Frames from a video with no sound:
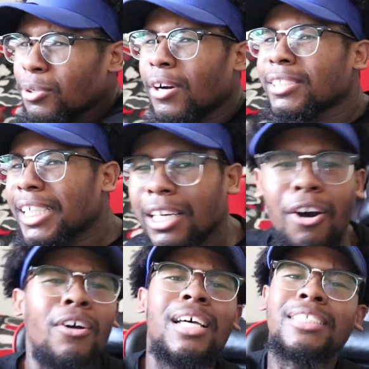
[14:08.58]
drawings. I got
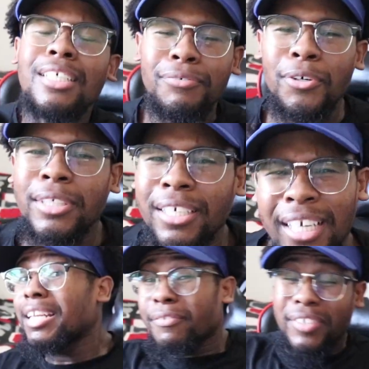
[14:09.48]
all that stuff on there.
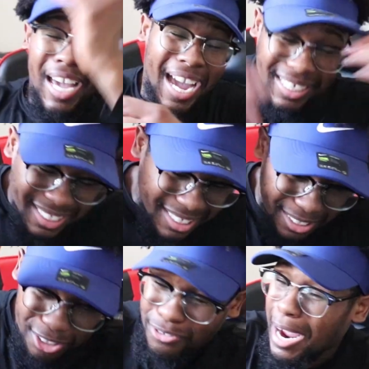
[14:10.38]
And if you actually
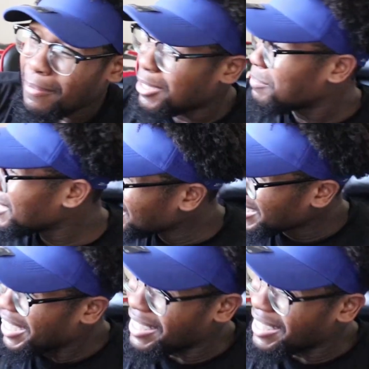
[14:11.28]
subscribe to me and you